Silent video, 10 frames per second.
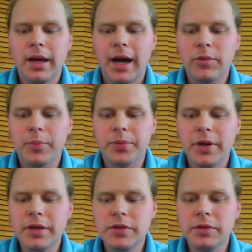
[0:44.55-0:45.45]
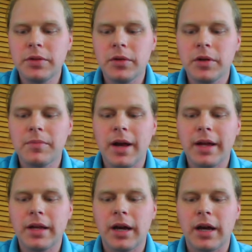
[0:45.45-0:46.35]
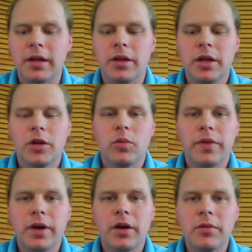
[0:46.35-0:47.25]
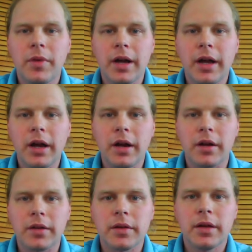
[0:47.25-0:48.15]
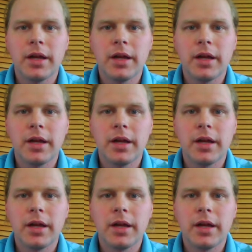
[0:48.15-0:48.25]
I will praise you, Lord my God, with all my heart.